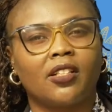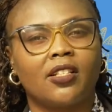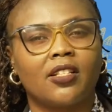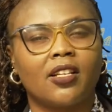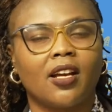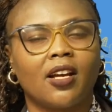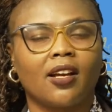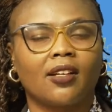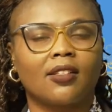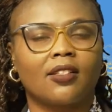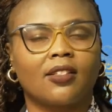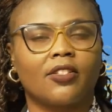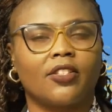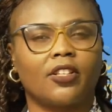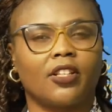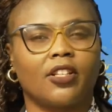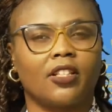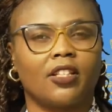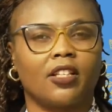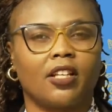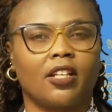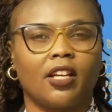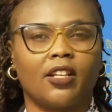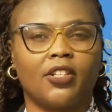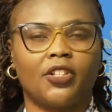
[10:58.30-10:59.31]
Tax Chat,
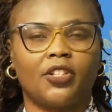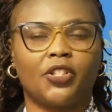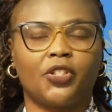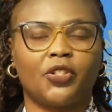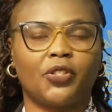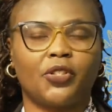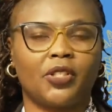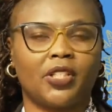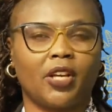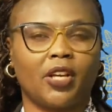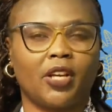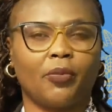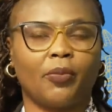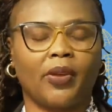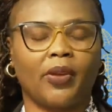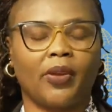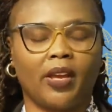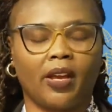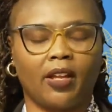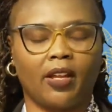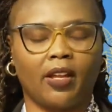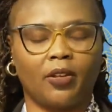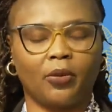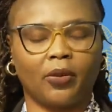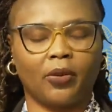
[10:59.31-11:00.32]
and today we
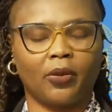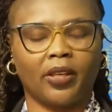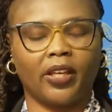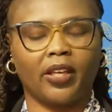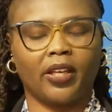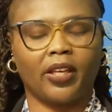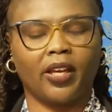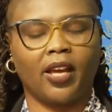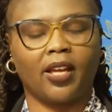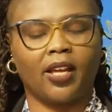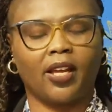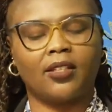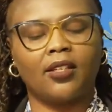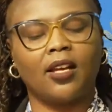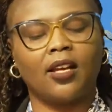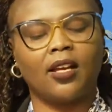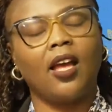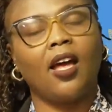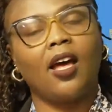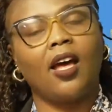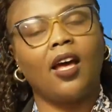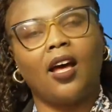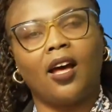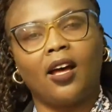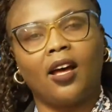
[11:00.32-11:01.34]
are looking at
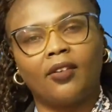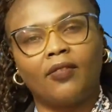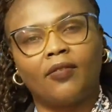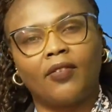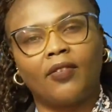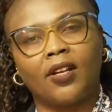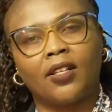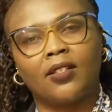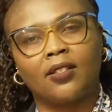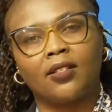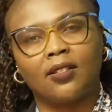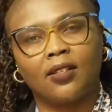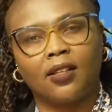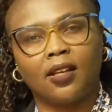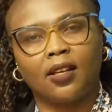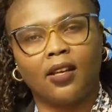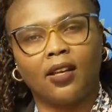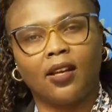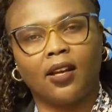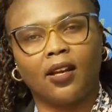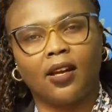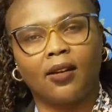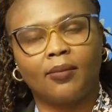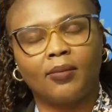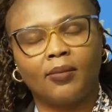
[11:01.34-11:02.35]
advanced
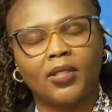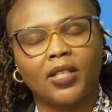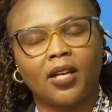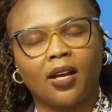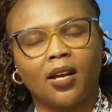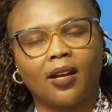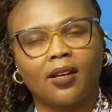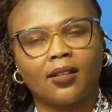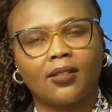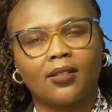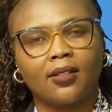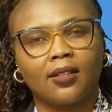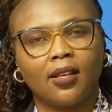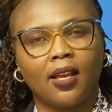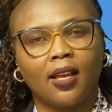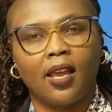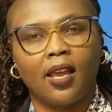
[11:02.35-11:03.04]
income tax,